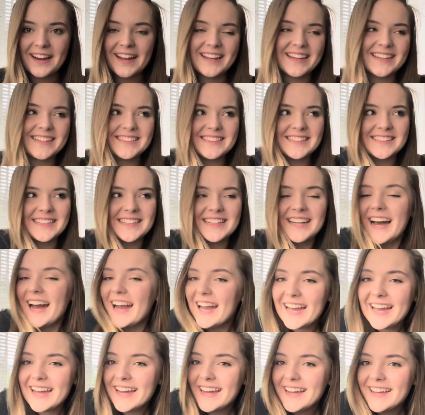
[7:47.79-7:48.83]
And
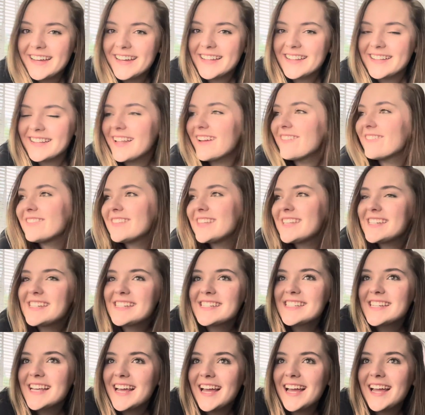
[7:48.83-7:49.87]
I love the
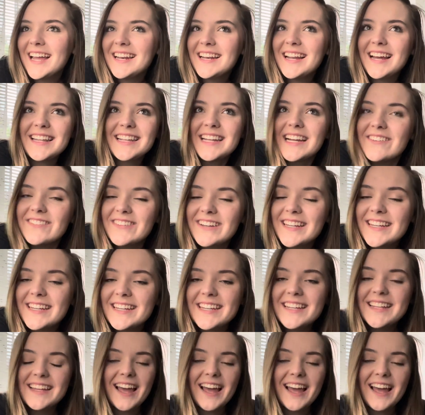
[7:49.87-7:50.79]
design, I love it.